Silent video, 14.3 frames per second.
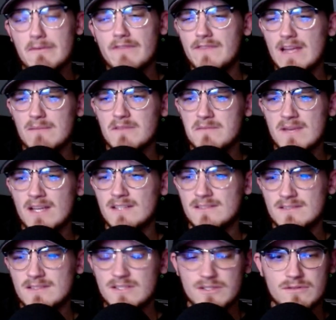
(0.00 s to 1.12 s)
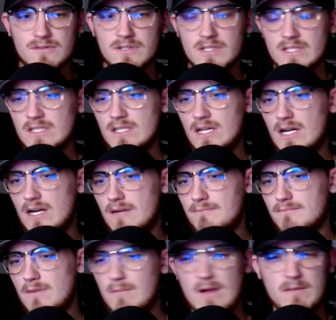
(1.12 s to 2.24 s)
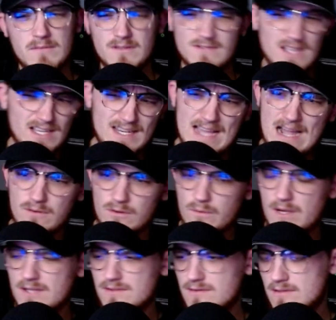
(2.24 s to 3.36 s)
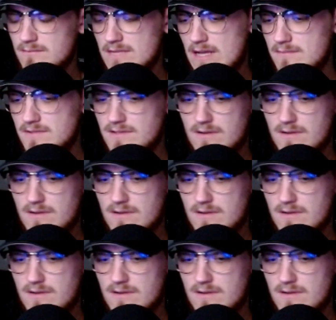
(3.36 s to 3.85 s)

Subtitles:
a family man too. My mom lives like an hour away, so sometimes it's